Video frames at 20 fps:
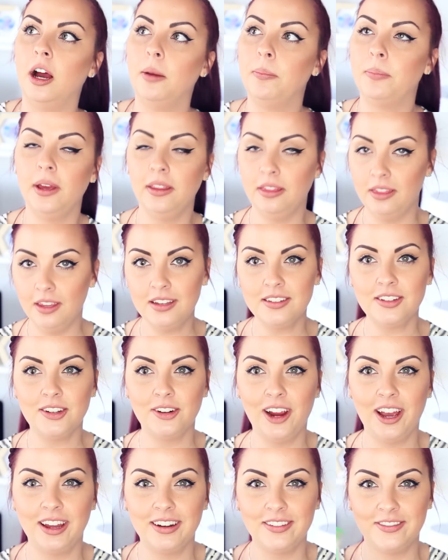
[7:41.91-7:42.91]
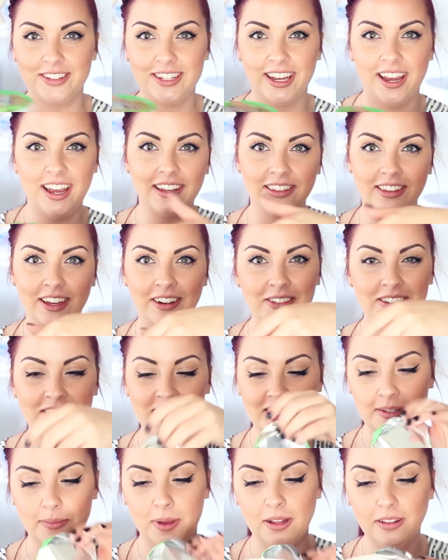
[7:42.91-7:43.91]
I bet these are out of date. They don't
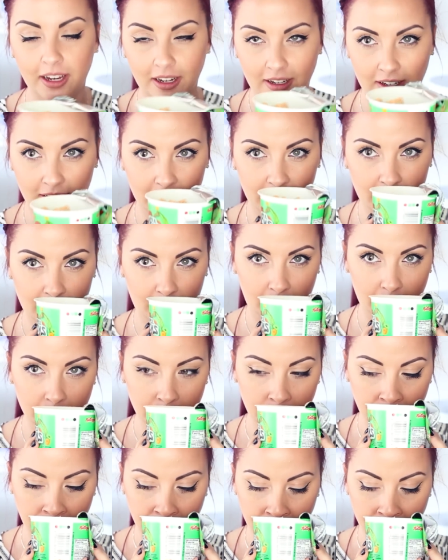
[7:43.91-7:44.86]
smell like anything.